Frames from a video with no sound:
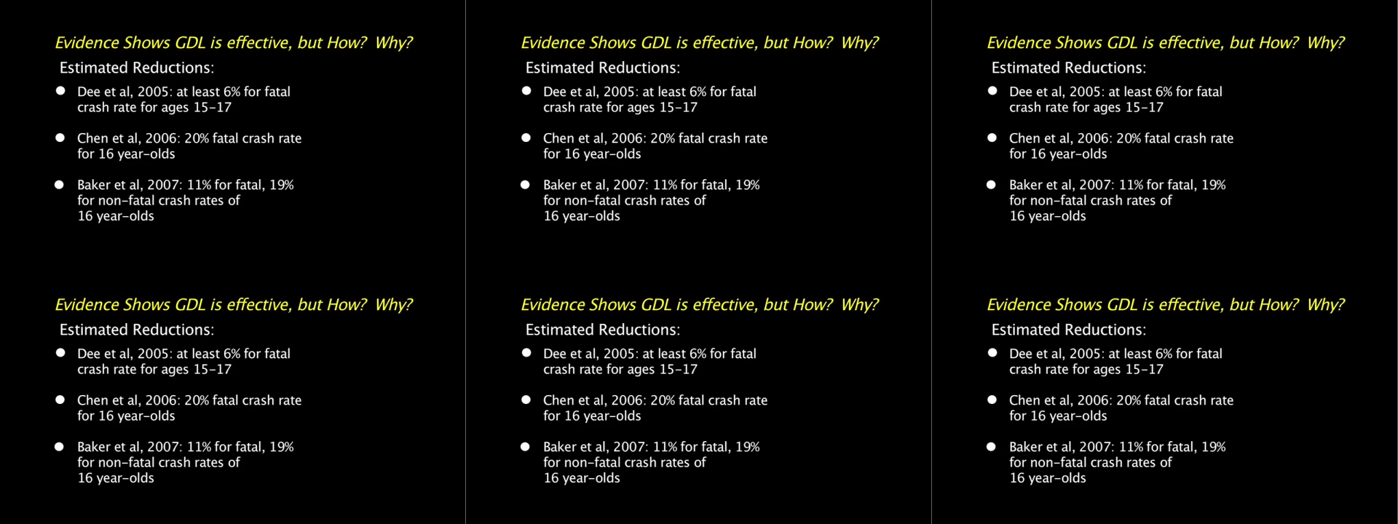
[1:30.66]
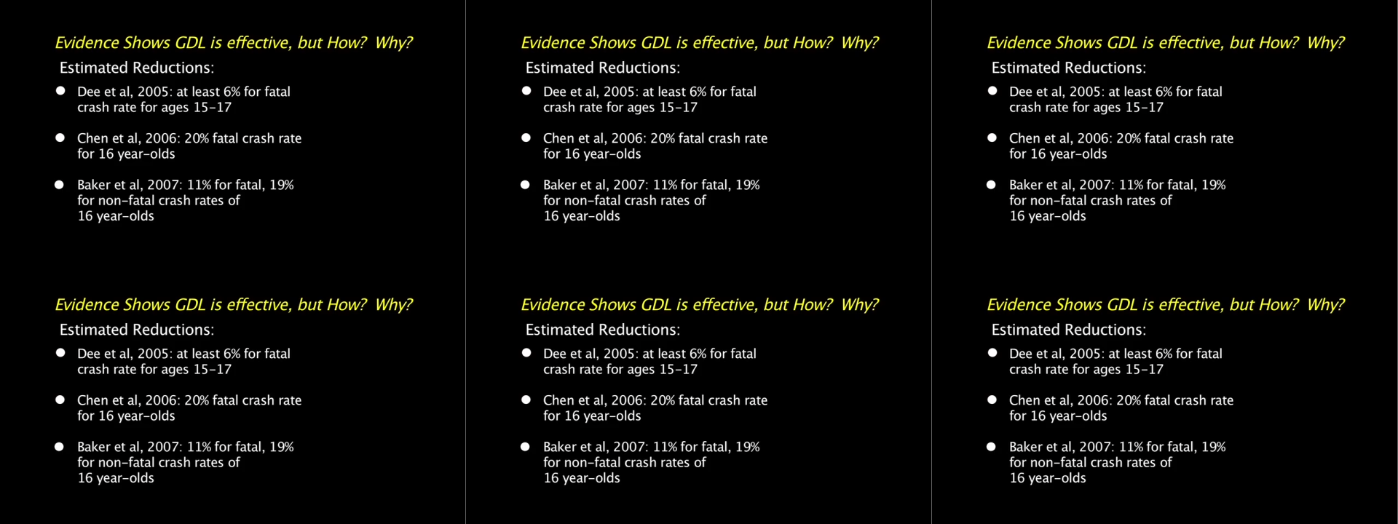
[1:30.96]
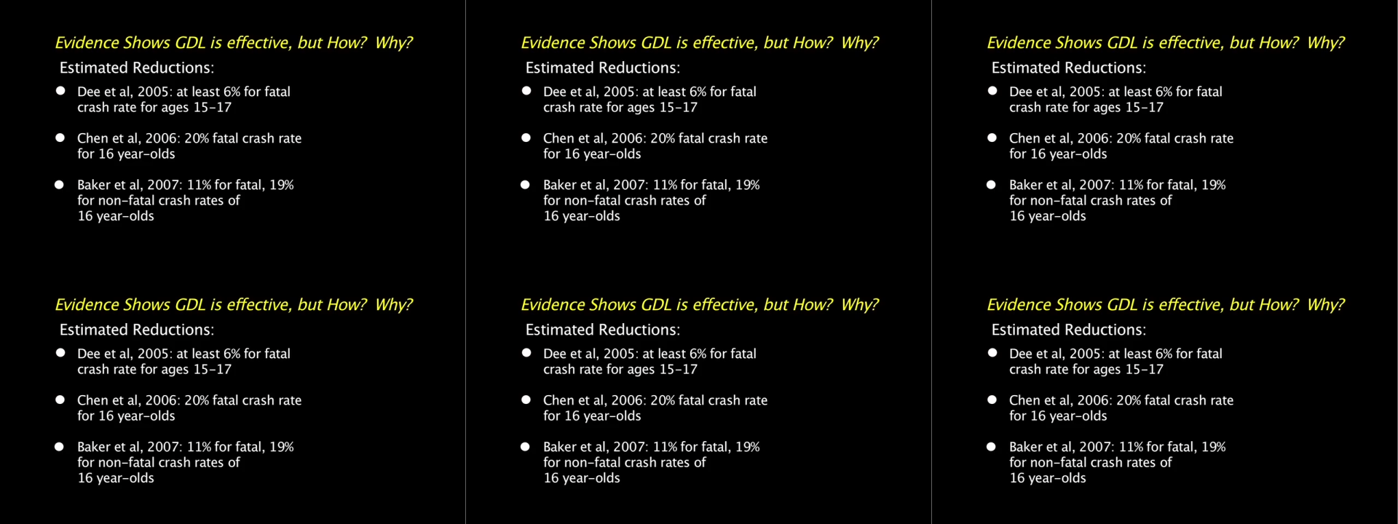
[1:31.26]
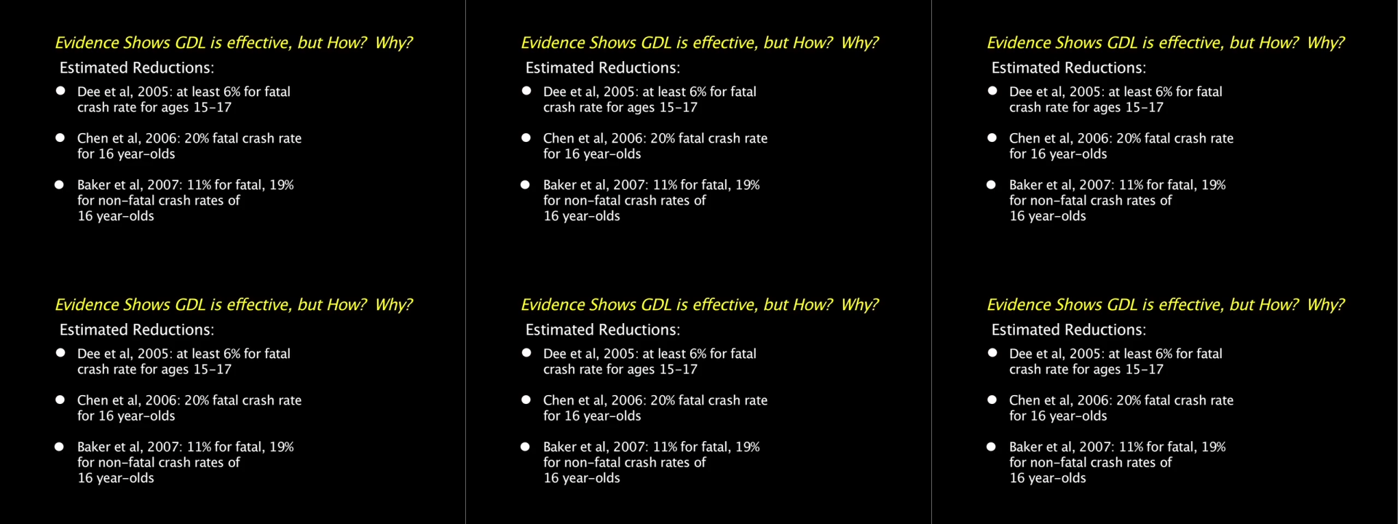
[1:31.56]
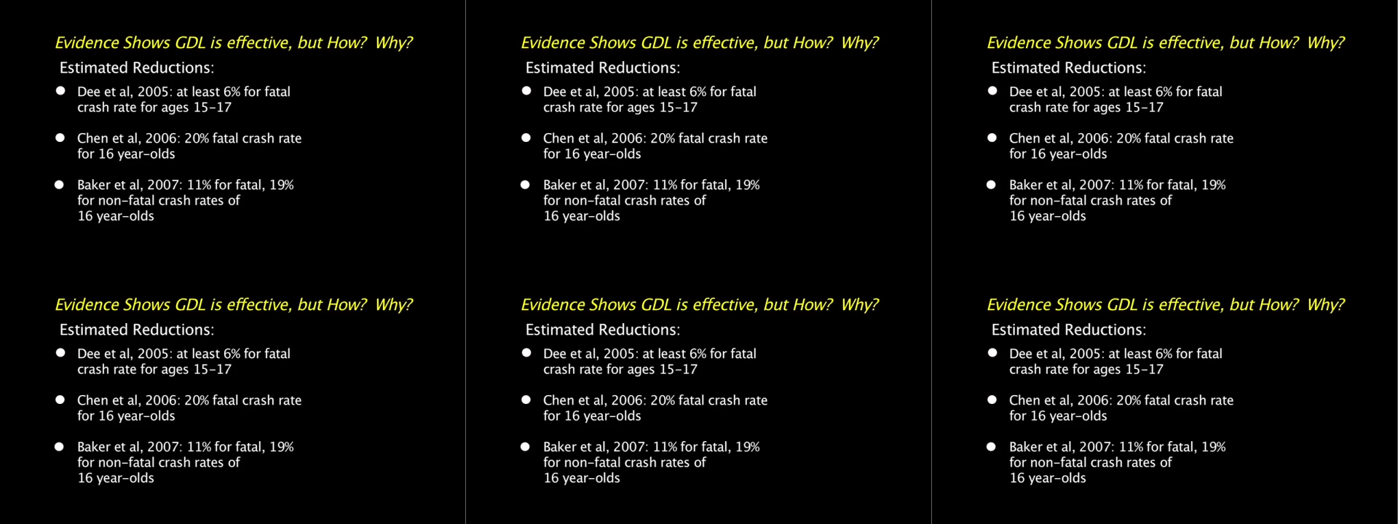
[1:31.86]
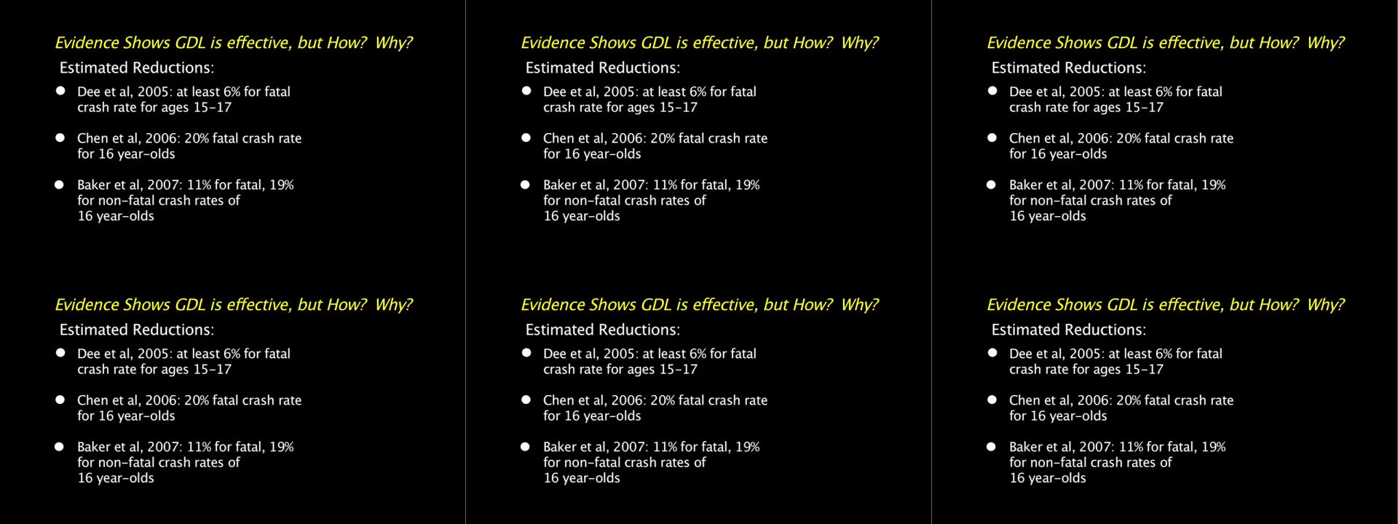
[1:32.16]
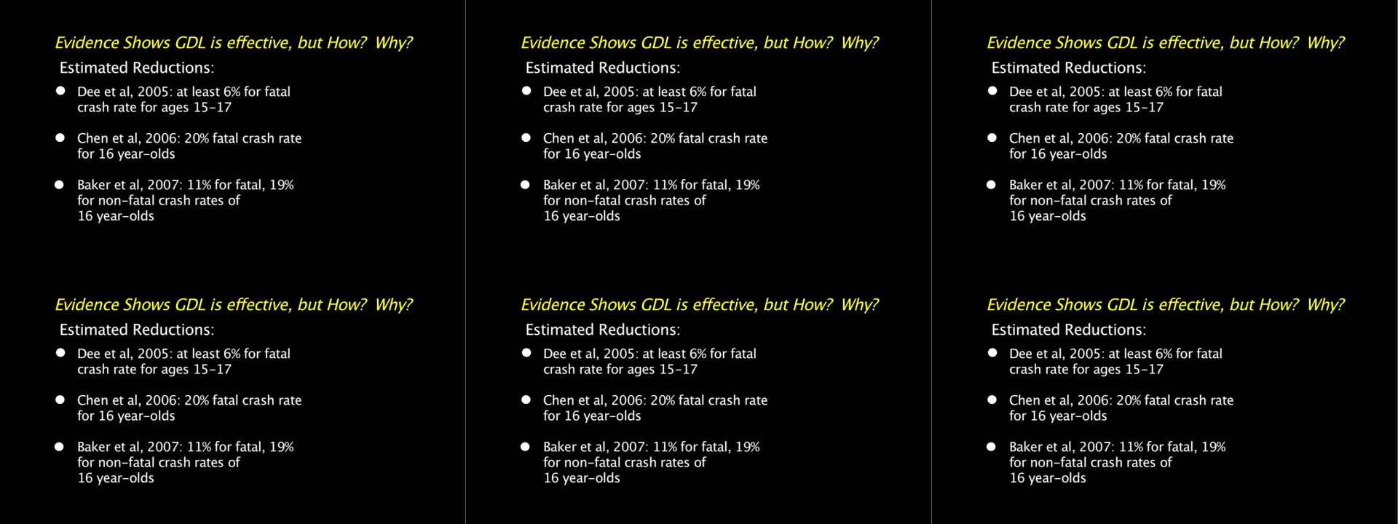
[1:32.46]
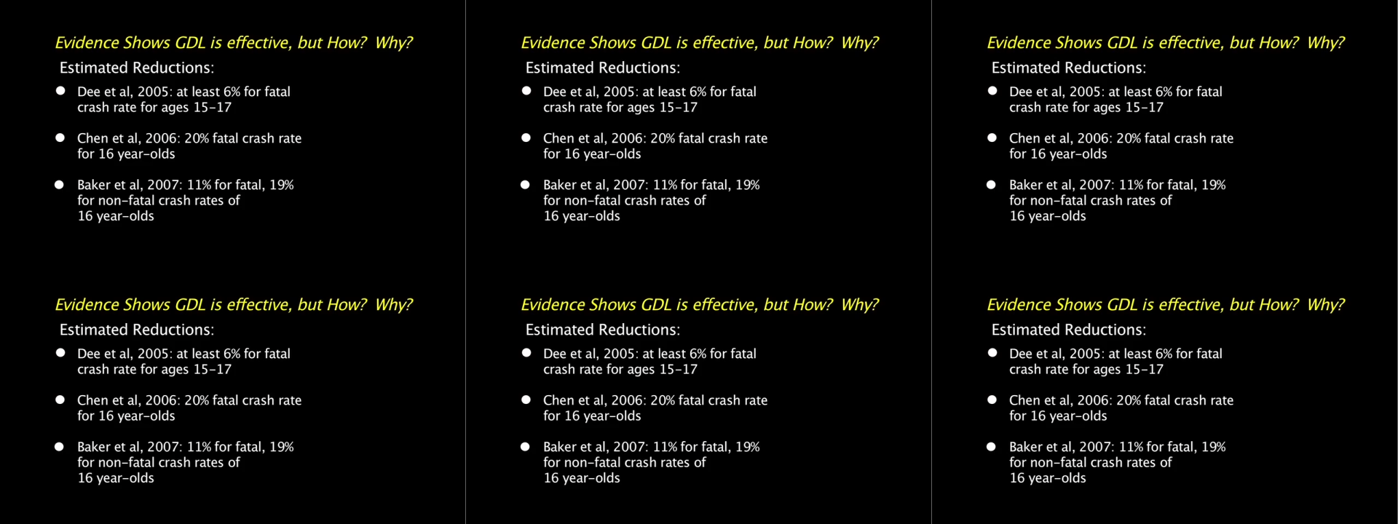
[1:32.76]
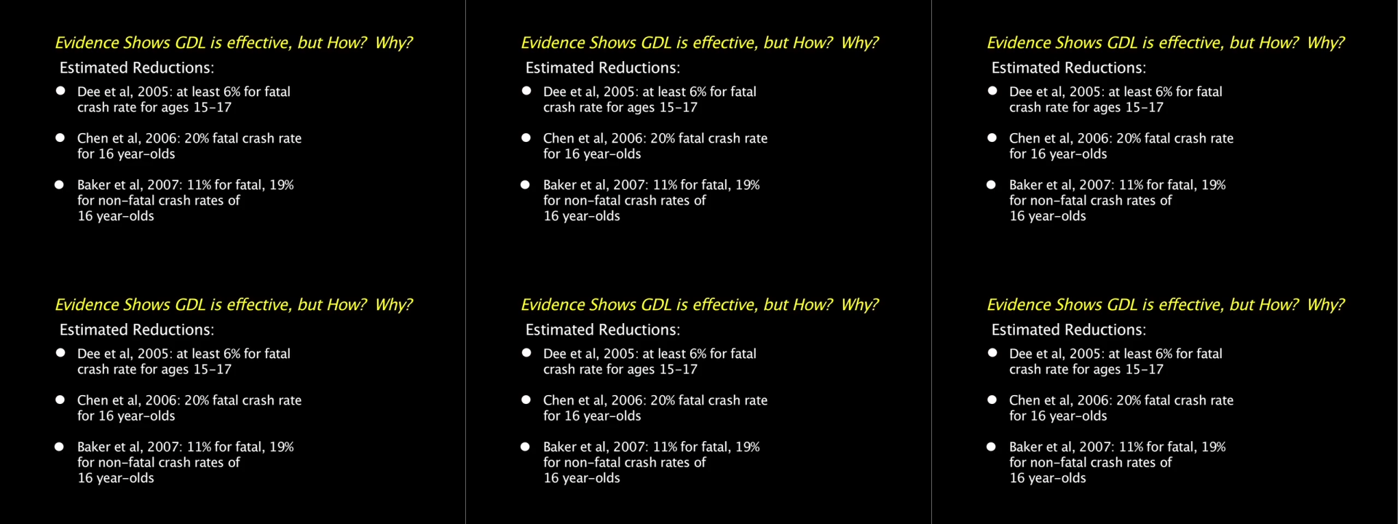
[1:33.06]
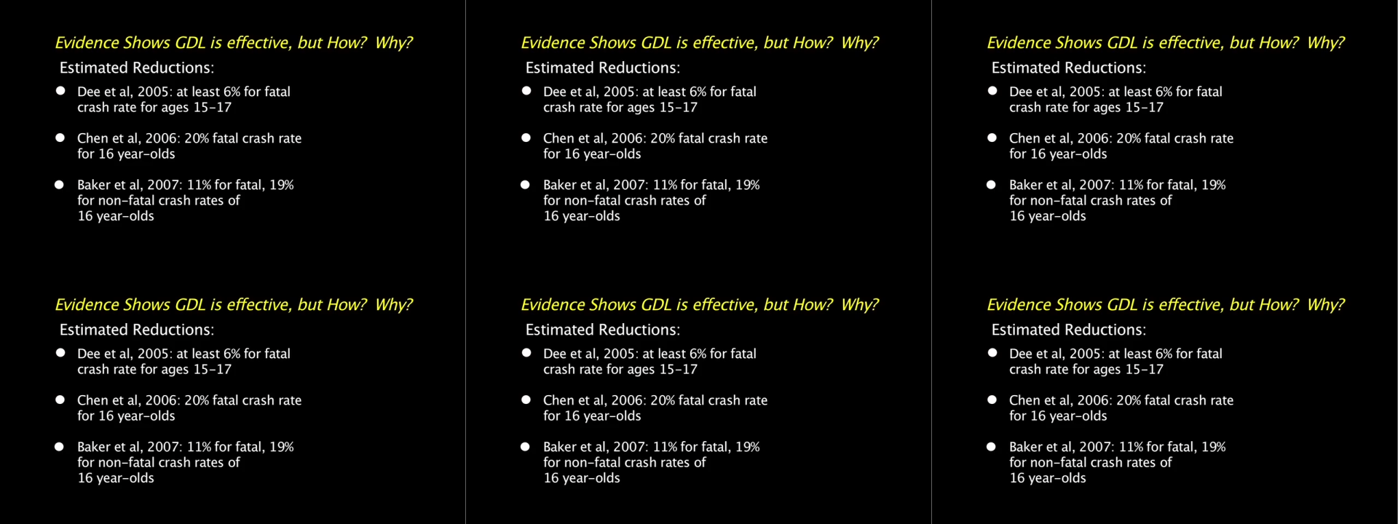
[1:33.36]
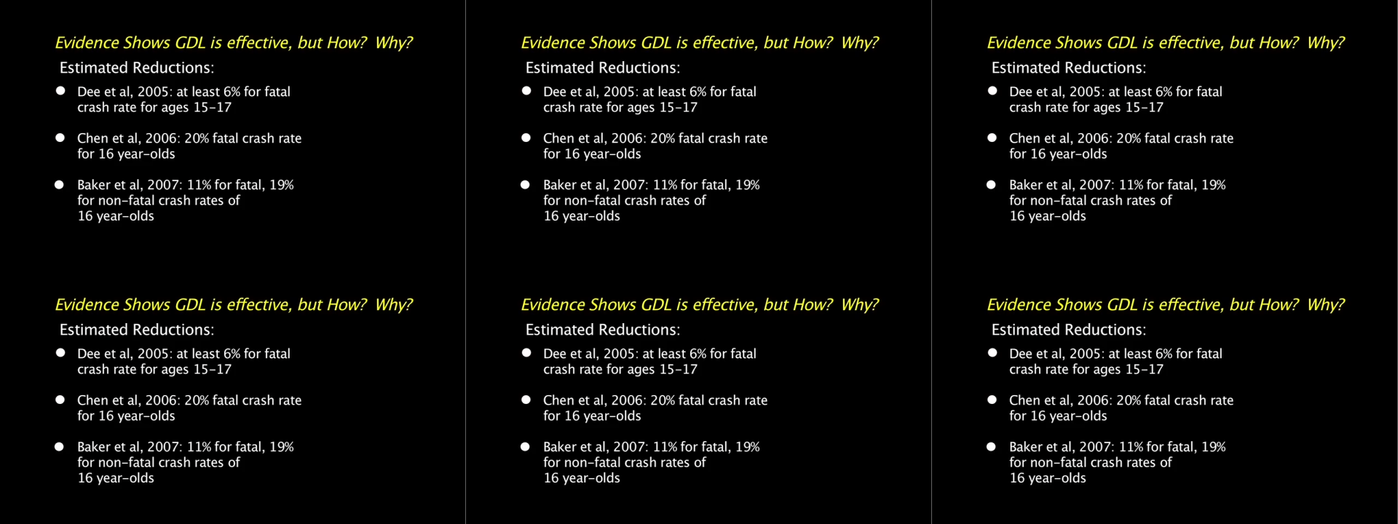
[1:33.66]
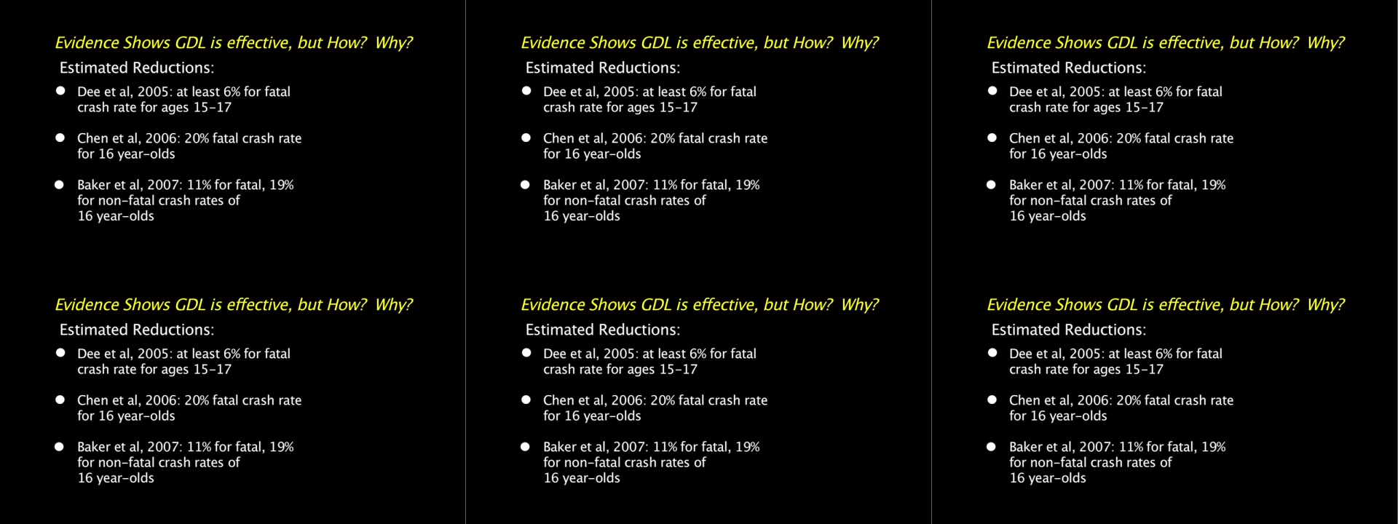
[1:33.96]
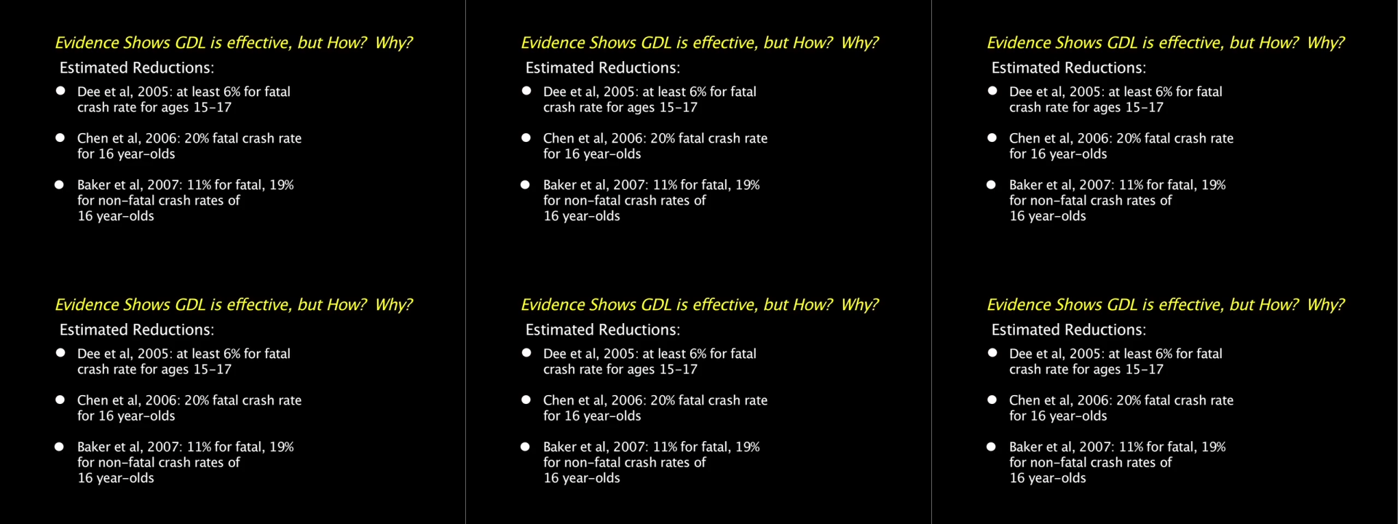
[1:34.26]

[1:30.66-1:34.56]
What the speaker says: No face is visible, so there are no lips to read.